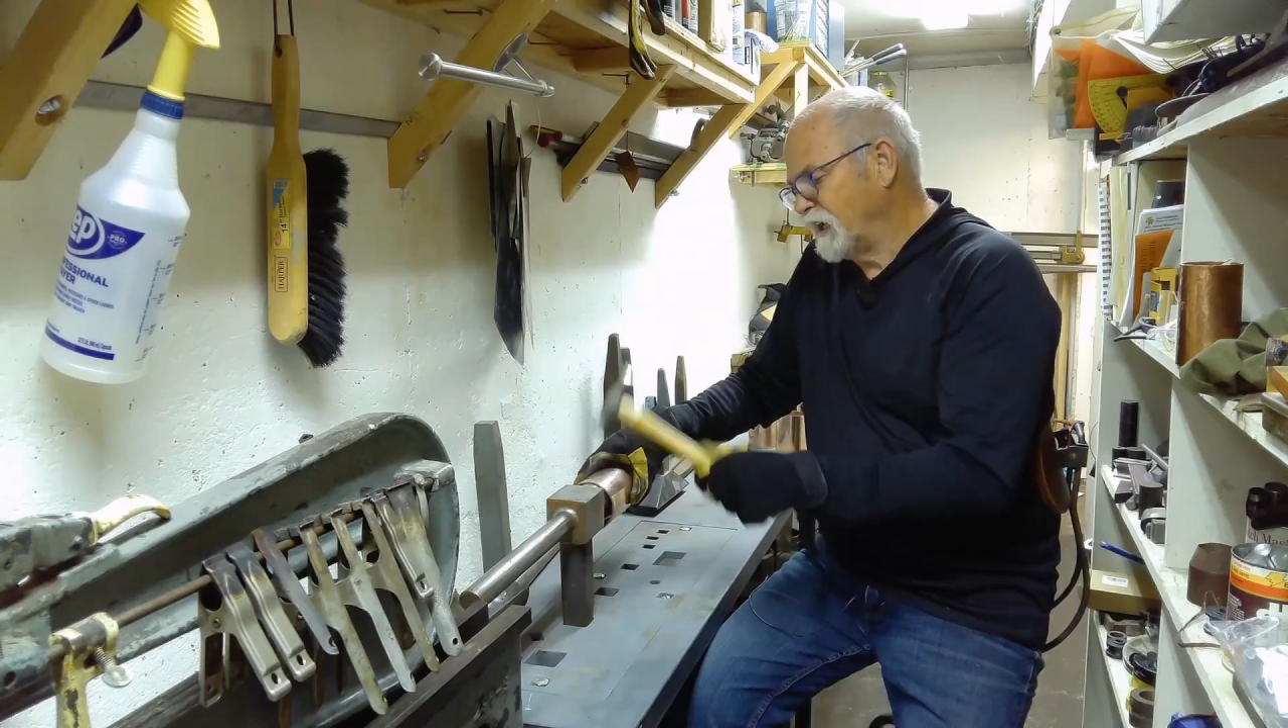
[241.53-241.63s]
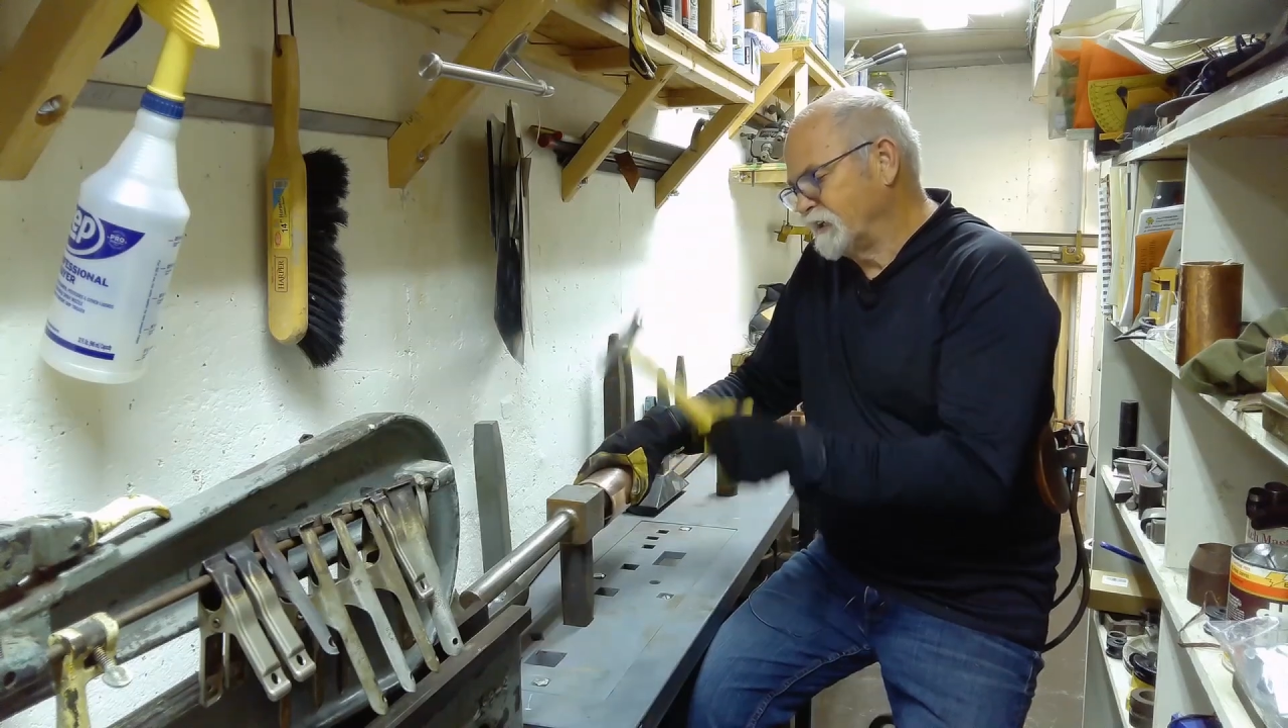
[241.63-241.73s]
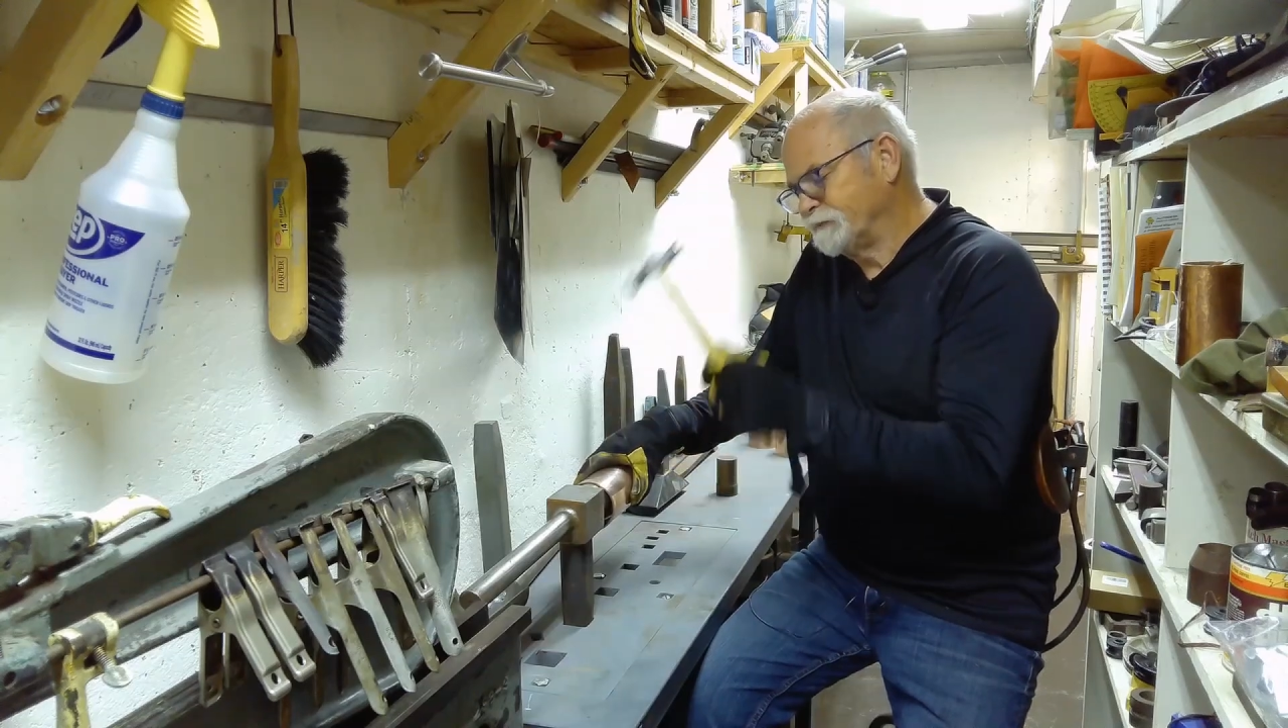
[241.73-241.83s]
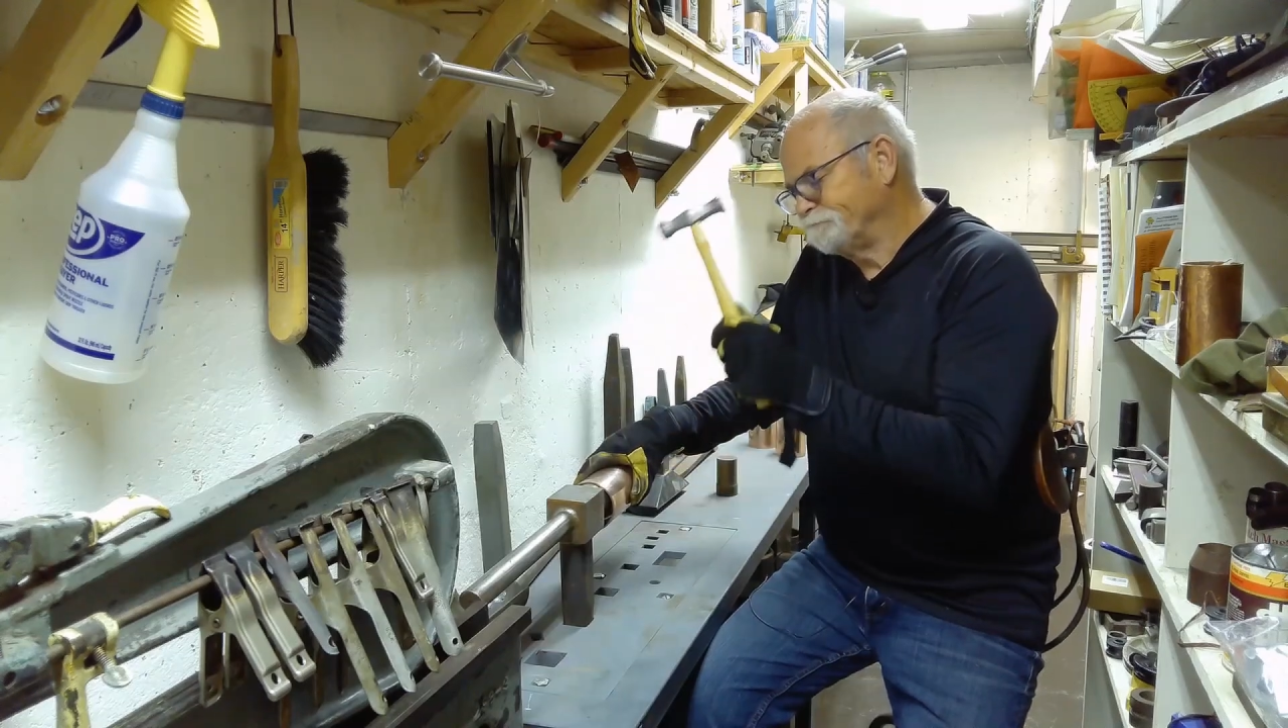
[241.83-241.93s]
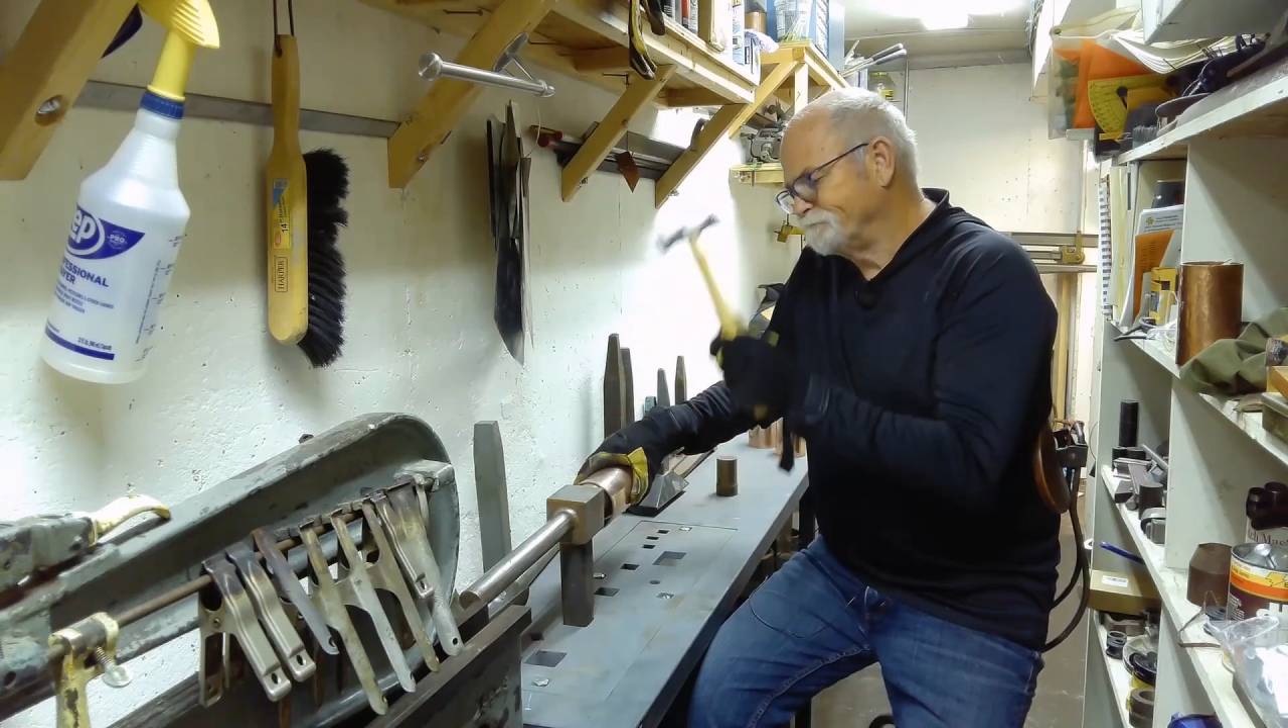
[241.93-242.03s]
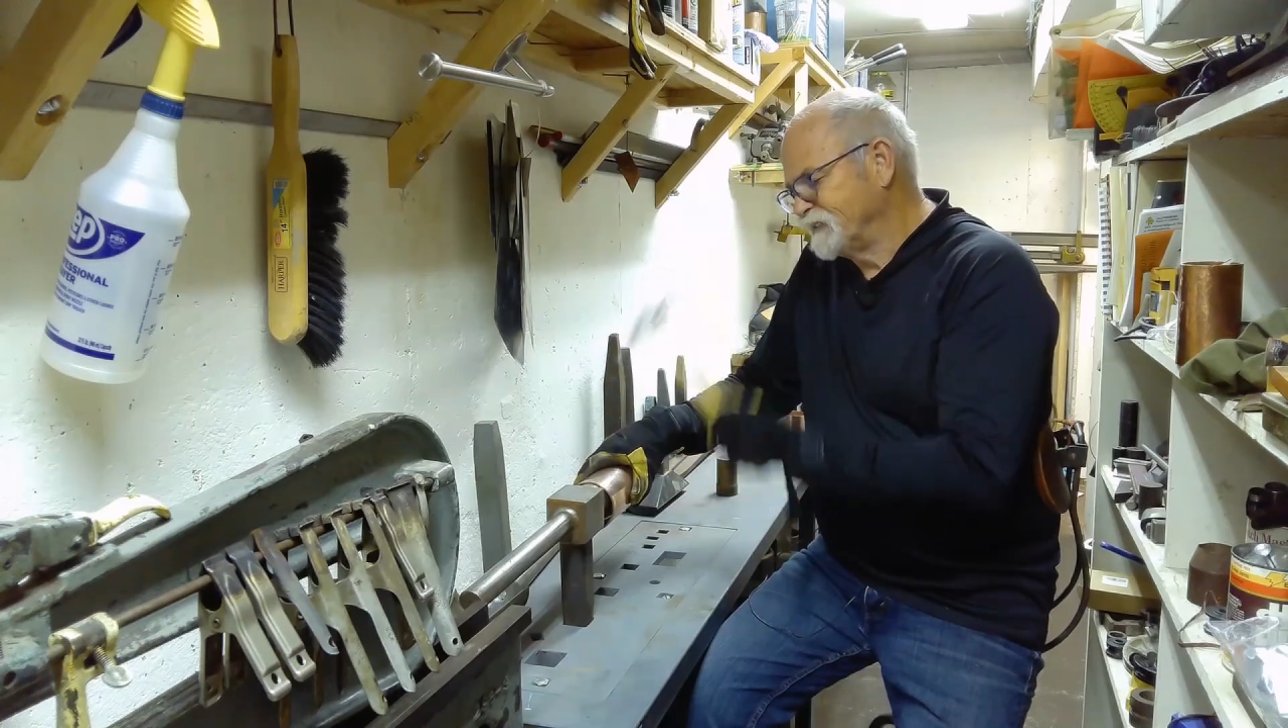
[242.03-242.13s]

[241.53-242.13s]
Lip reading: on it.